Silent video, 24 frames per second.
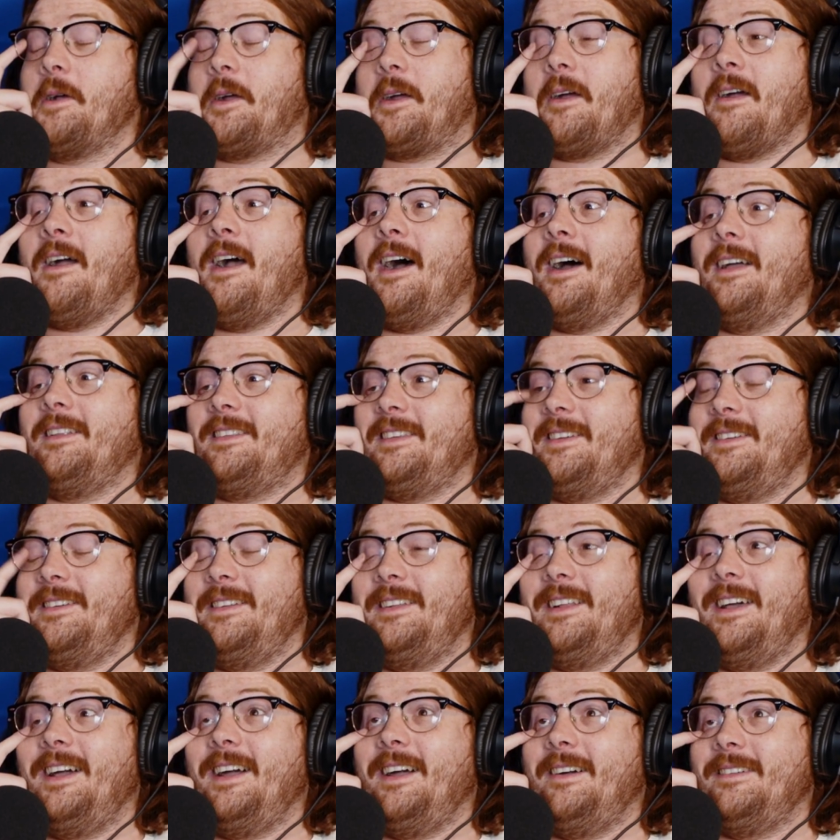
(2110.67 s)
McGraw, dude.
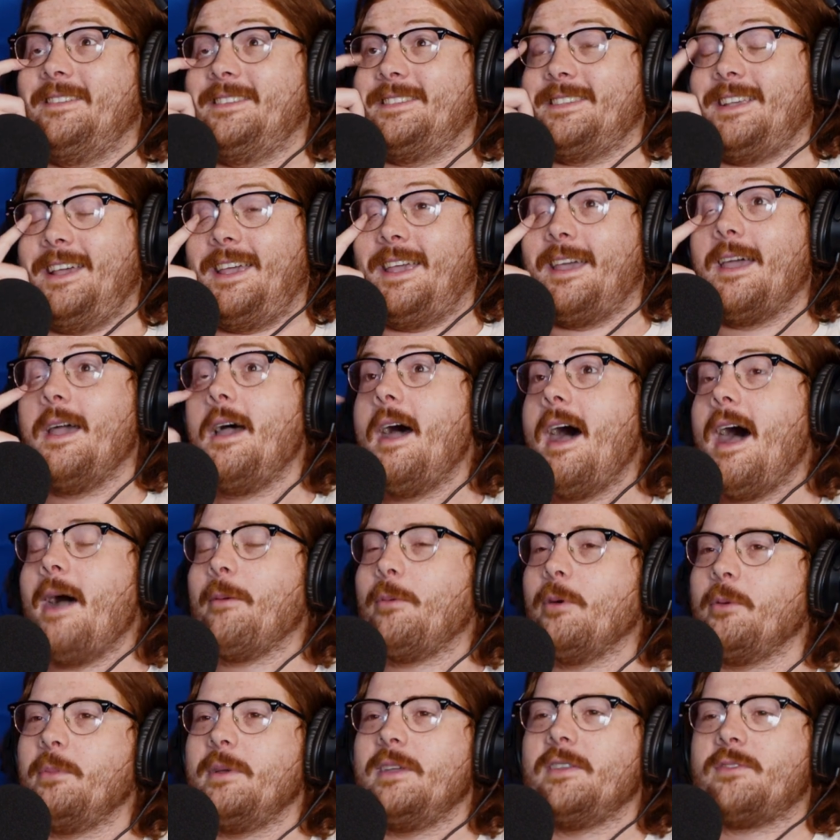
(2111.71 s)
I was like, I
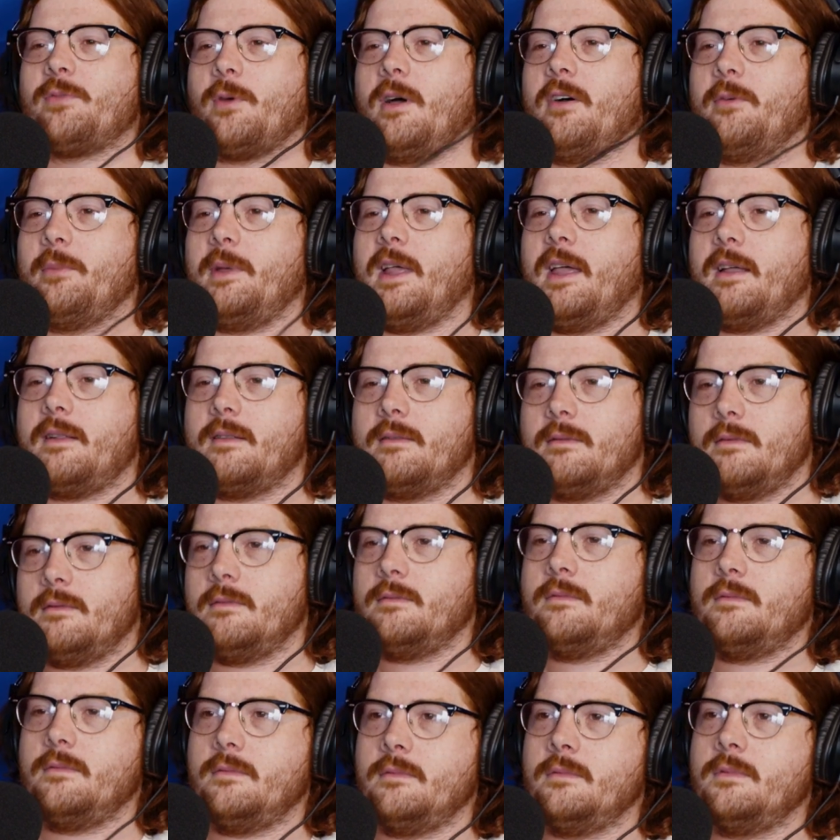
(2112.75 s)
remember being 12 and be like,
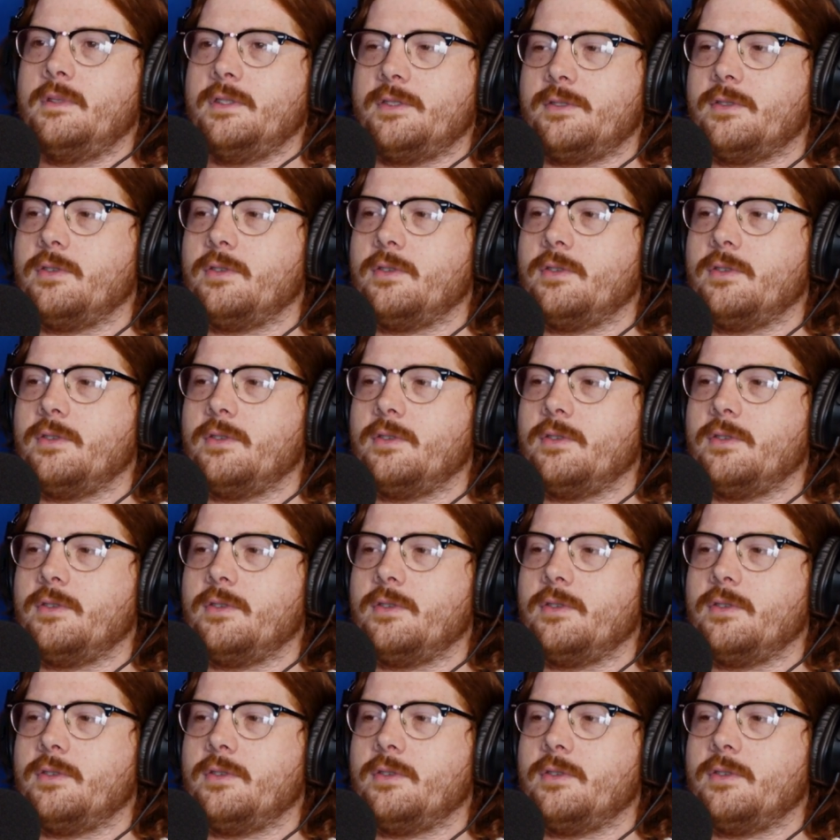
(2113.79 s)
this is